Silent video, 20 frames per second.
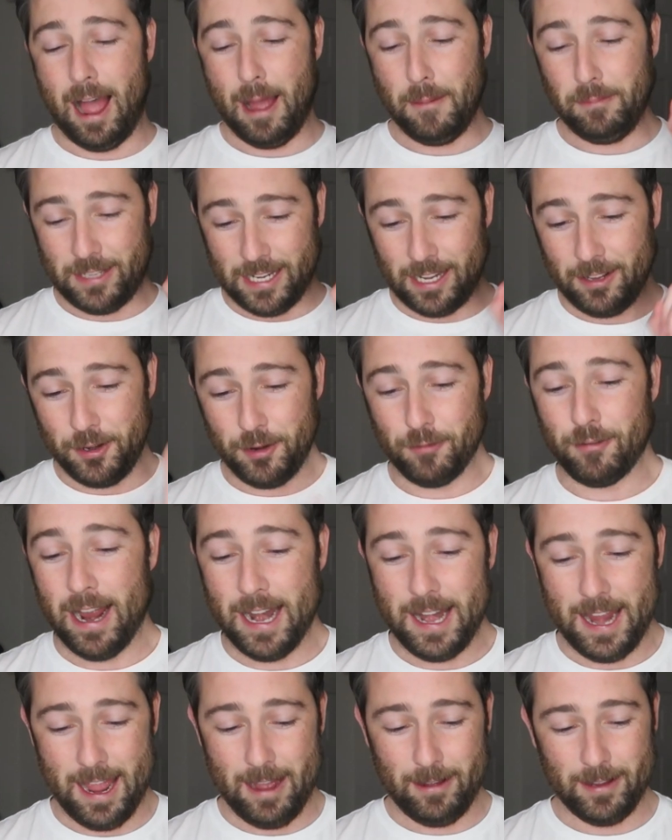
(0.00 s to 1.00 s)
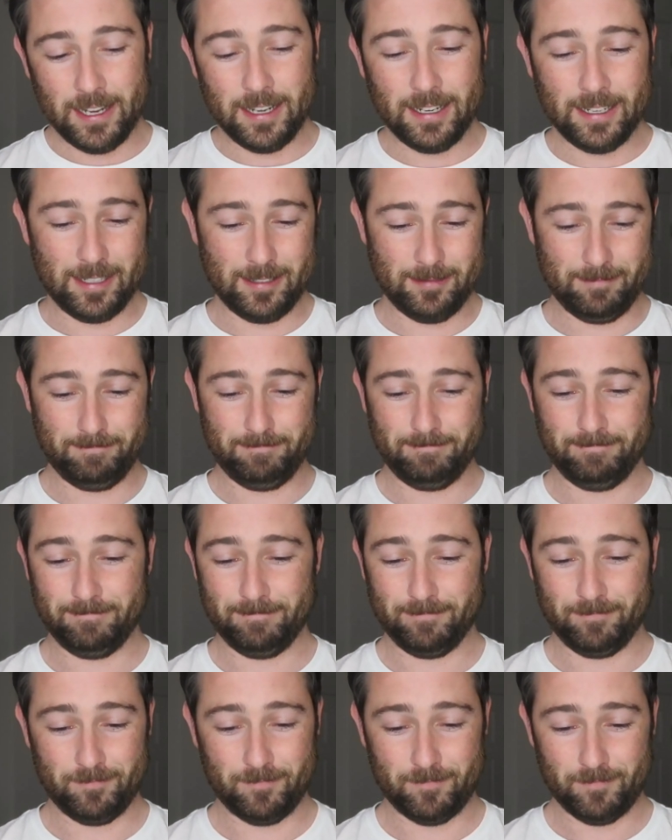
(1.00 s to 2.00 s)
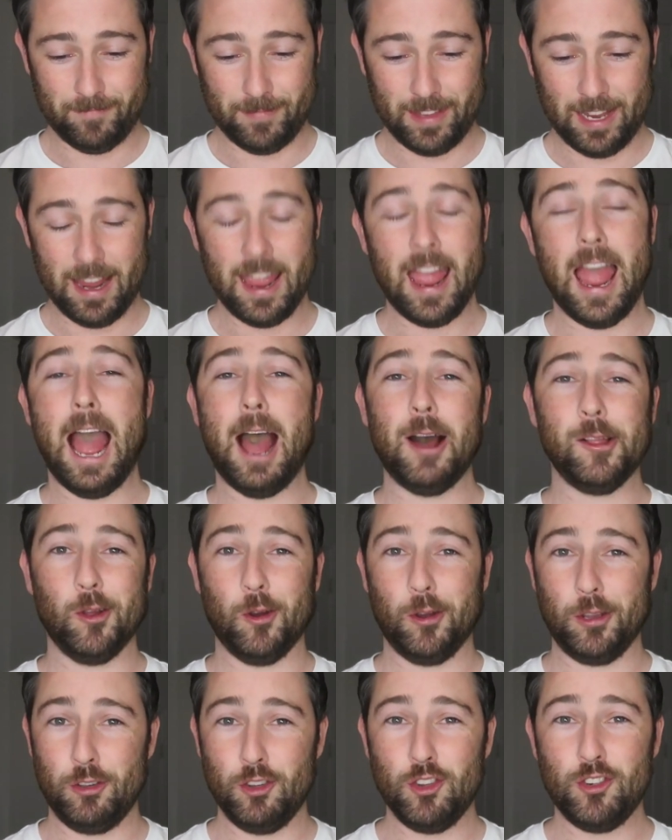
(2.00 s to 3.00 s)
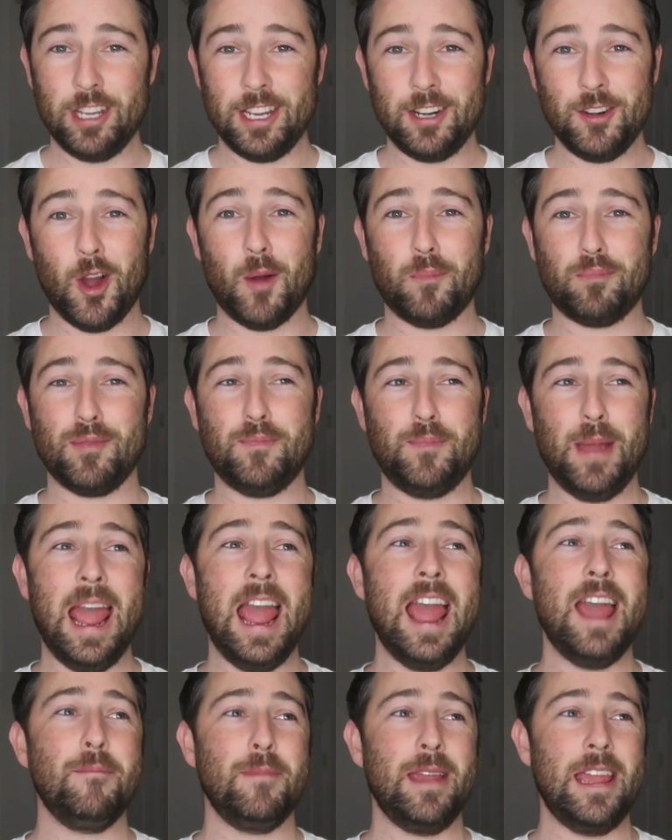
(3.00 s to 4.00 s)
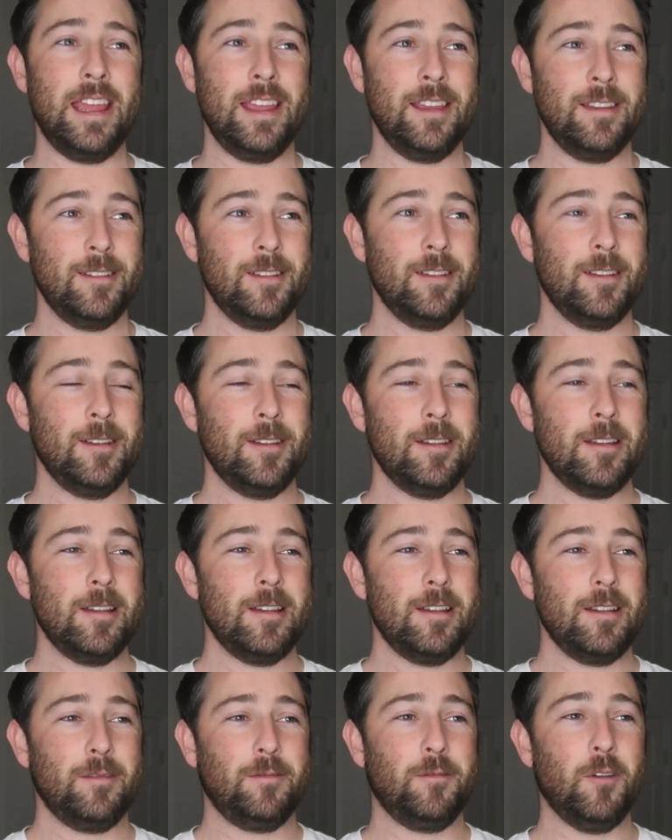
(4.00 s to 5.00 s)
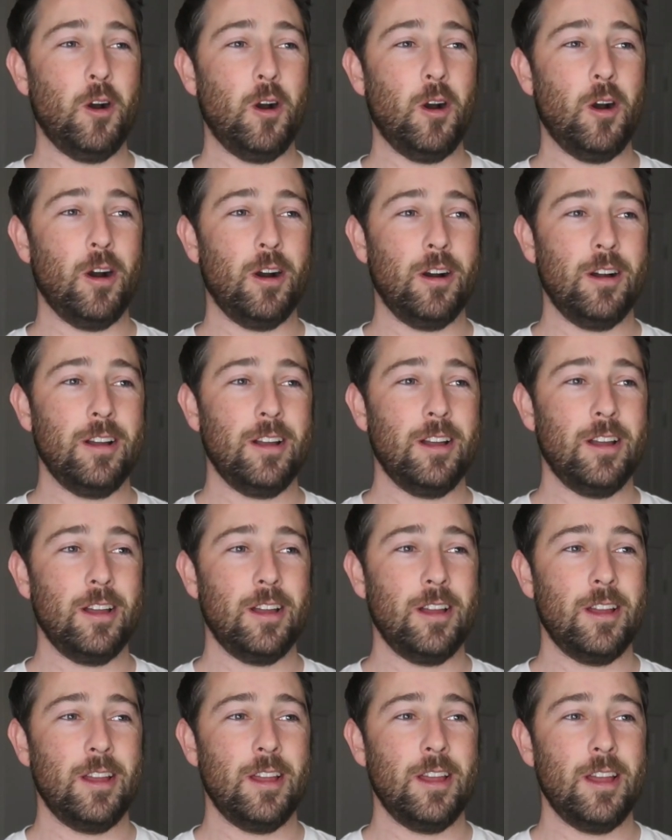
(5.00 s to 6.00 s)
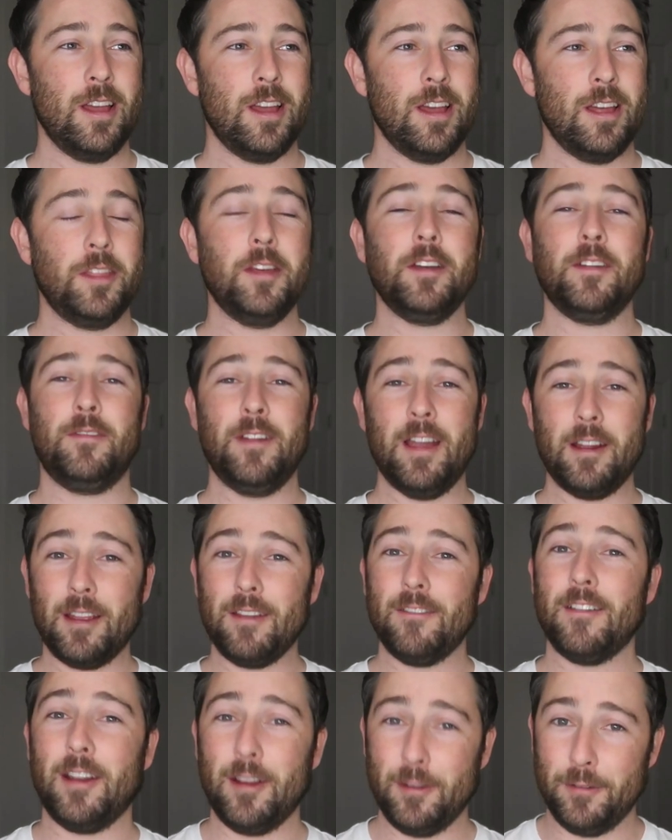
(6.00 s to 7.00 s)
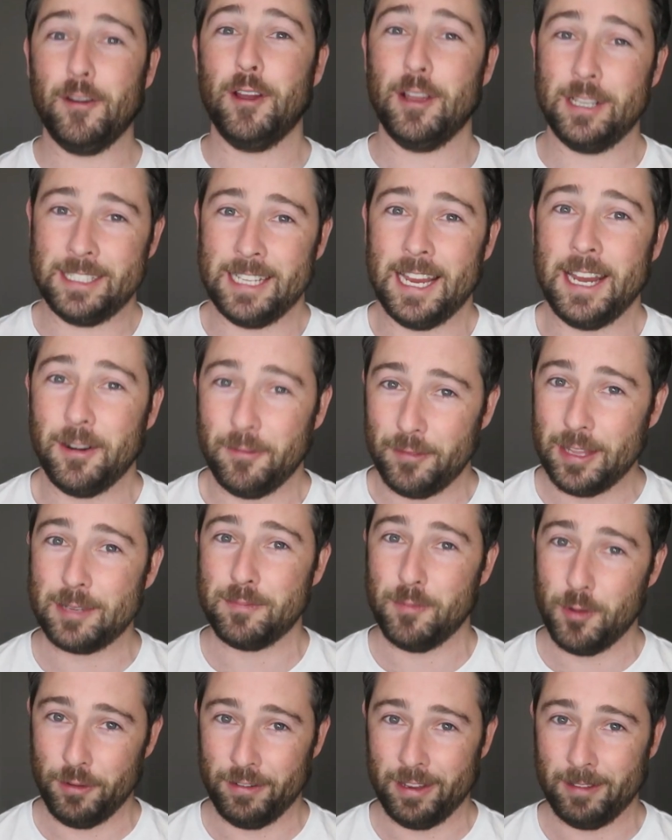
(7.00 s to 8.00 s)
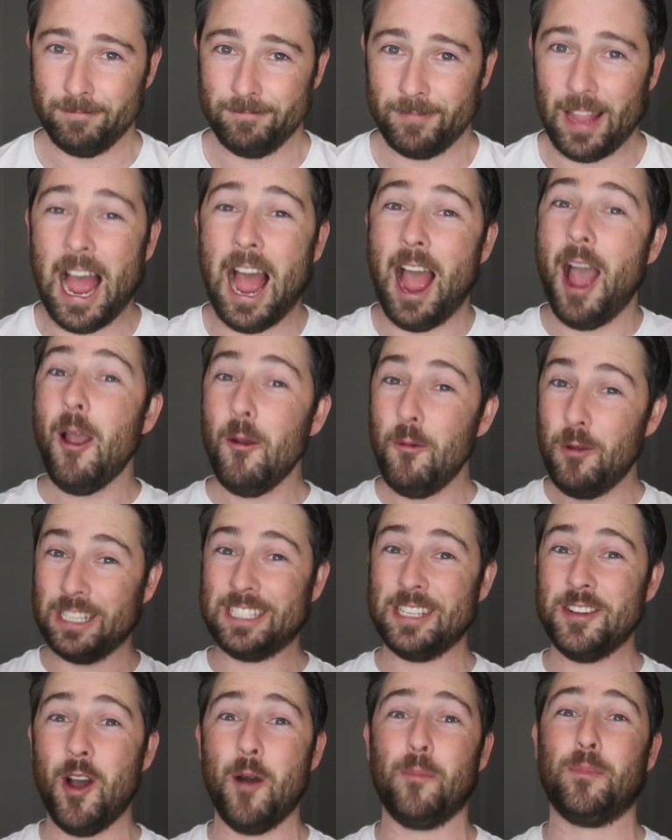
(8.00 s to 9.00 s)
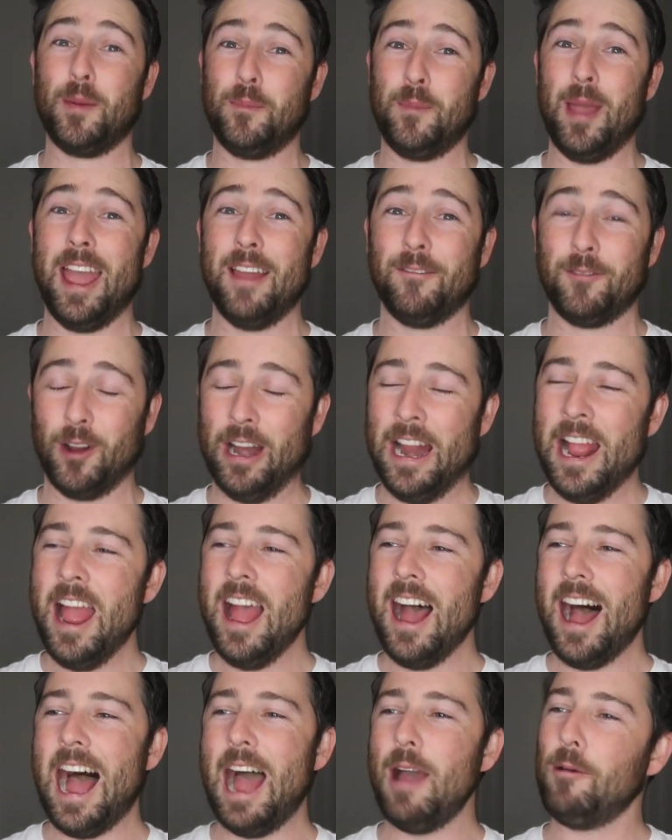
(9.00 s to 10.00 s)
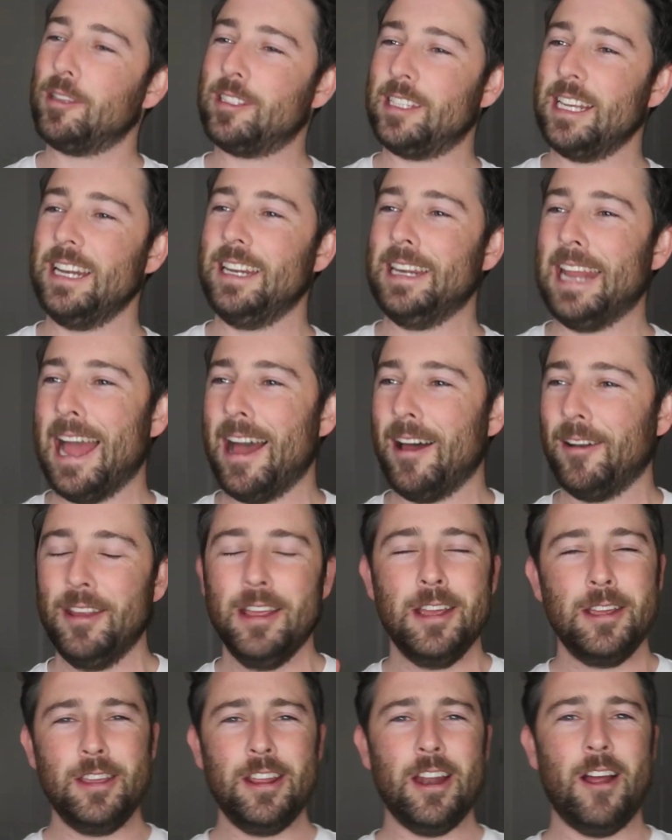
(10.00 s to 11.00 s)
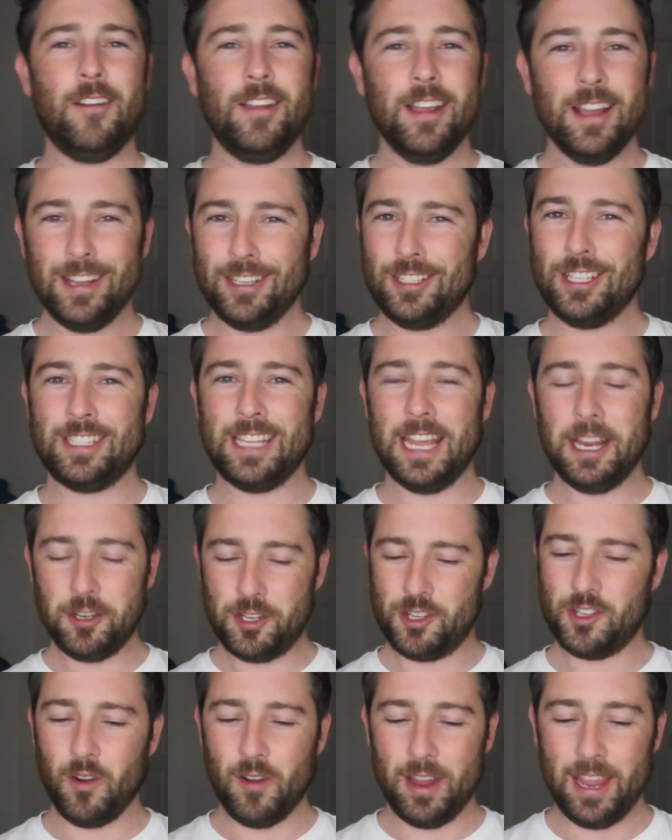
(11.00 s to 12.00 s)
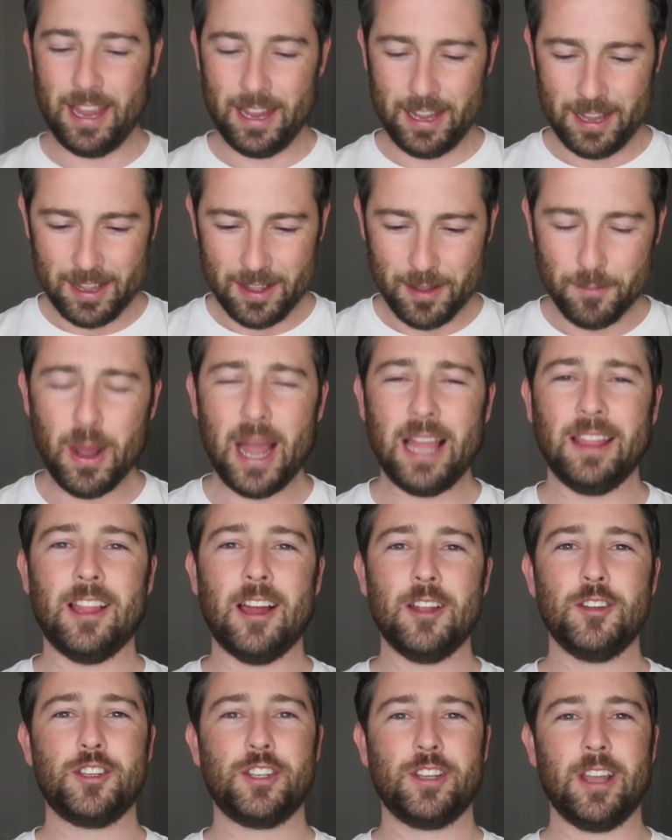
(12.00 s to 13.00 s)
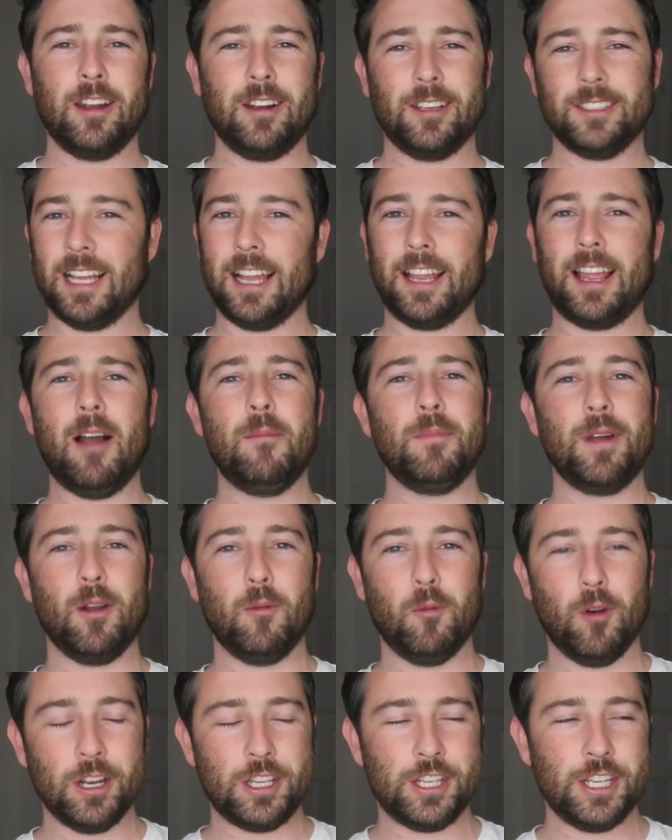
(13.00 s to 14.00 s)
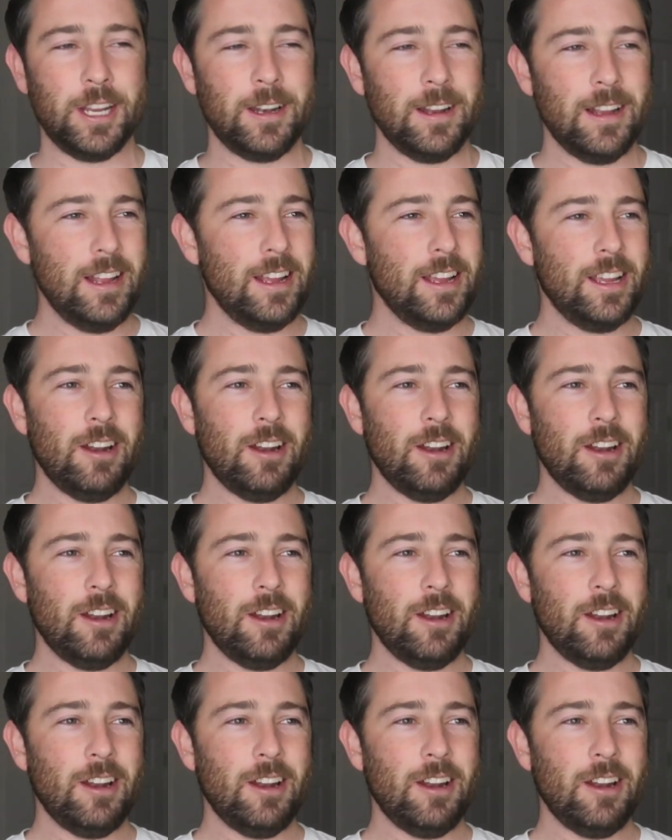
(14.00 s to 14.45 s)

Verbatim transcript: I'm telling you right now, Outlaw, you did not prepare me for the very, very first scene of this movie. I was not prepared for it. I was sitting down, you know, just enjoying my lunch, and I was like, I'm gonna watch it.